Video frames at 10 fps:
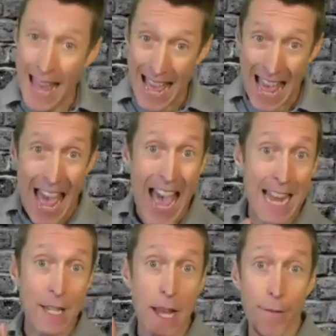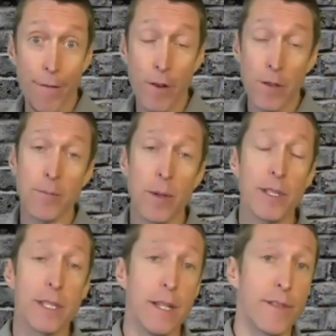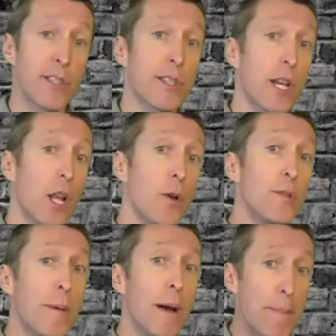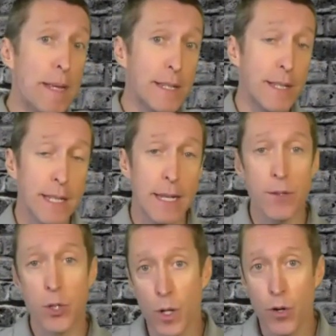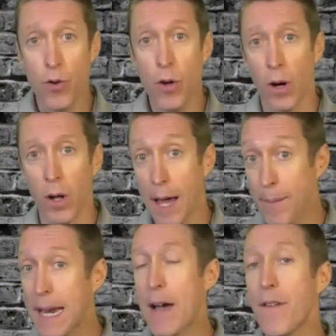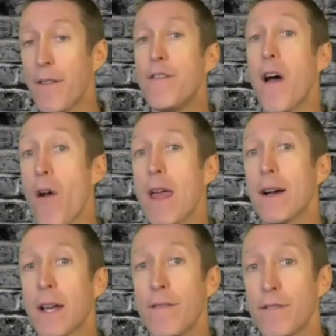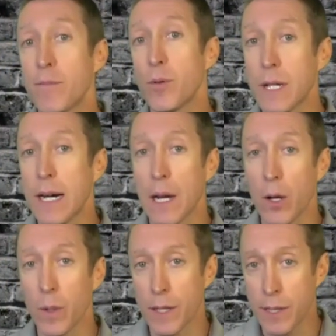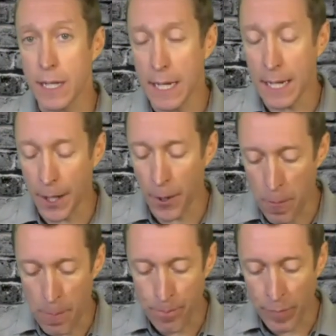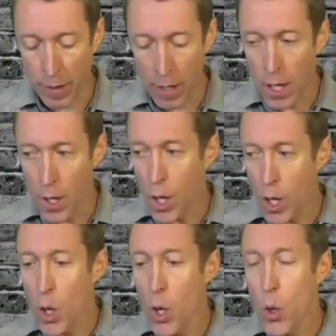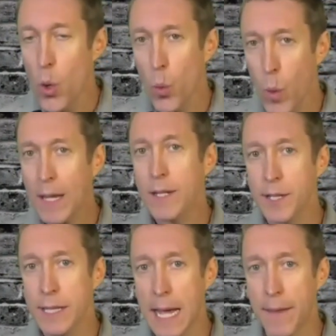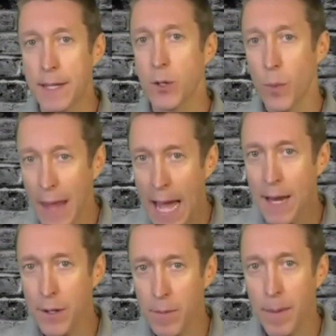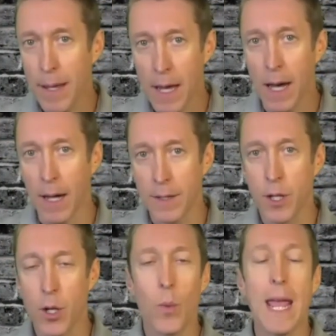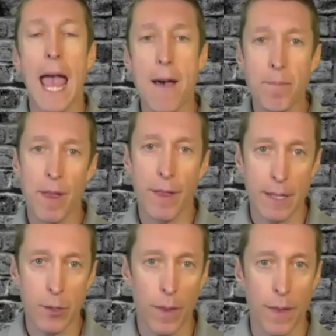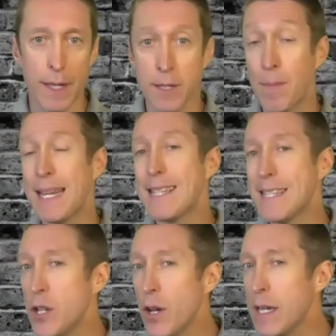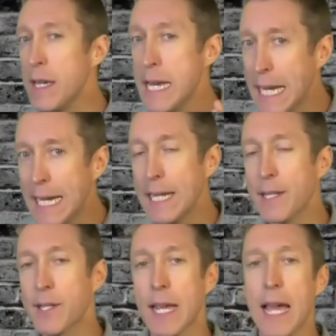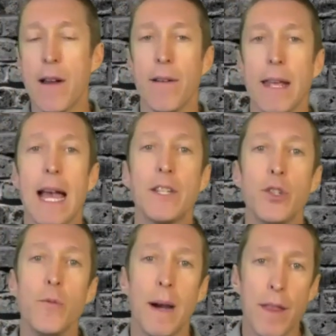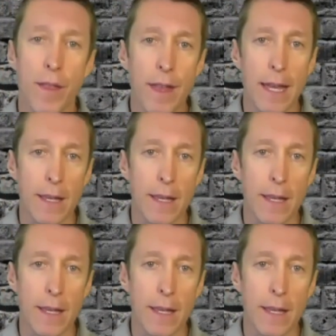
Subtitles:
and a false positive slows my business down to a crawl, I'm going to have a very uncomfortable dialogue with the CEO. We understand this, and with a hand on my heart, we empathize with this, but it's not nearly as scary as you might think.